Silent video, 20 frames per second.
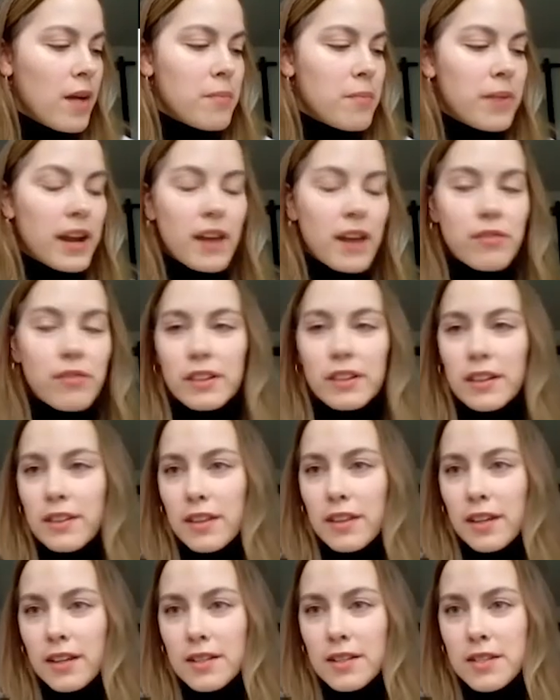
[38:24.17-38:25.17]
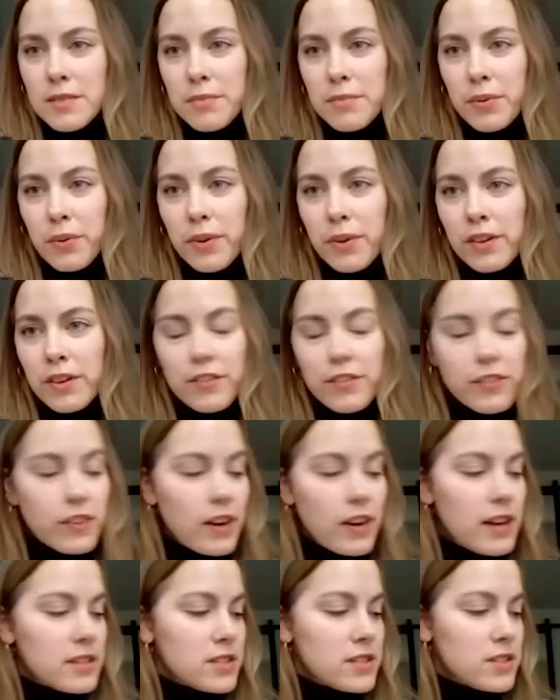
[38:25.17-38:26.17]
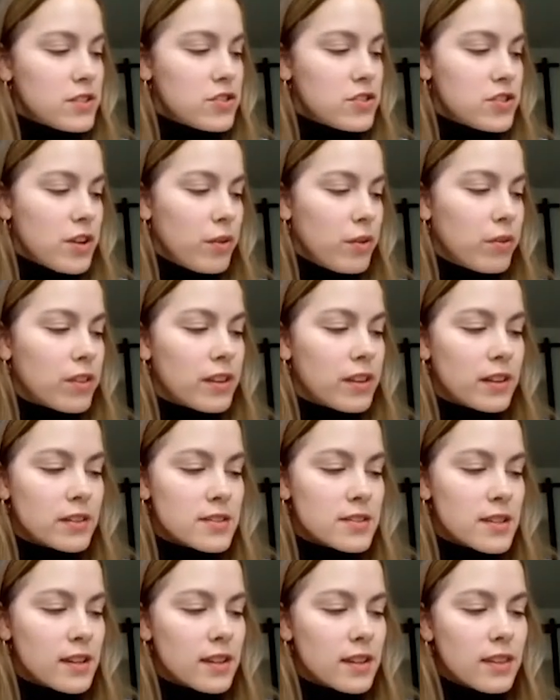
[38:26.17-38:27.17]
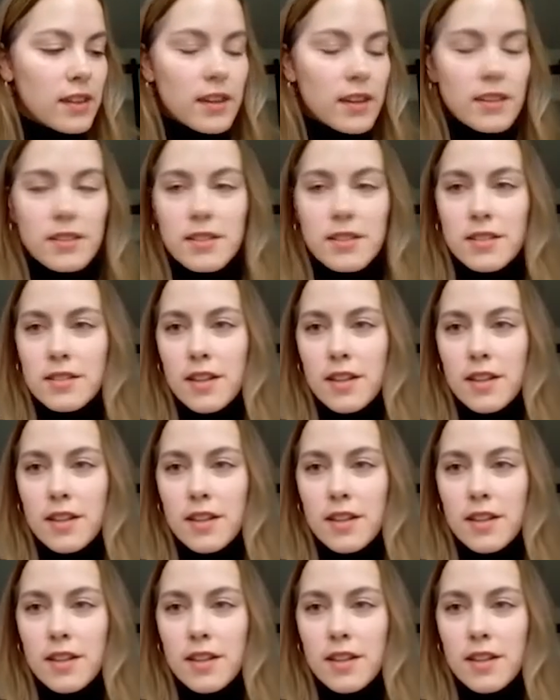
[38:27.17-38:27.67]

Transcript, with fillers: But I really think it's important for us to show things like this,